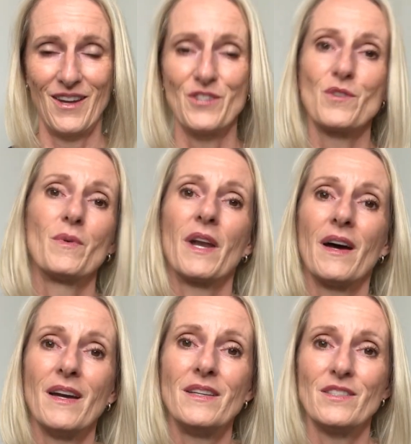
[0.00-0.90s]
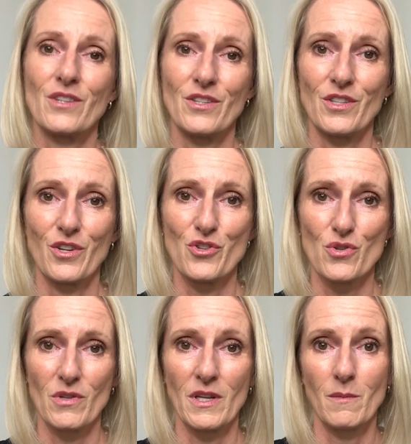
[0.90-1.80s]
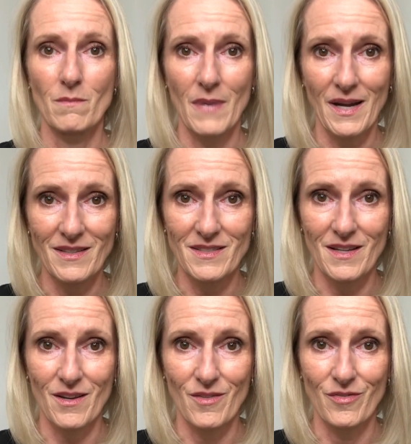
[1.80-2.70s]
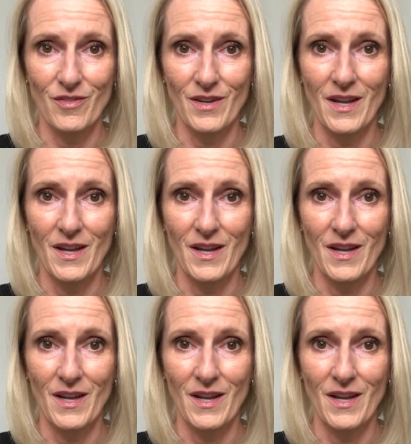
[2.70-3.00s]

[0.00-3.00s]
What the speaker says: So when I started controlling myself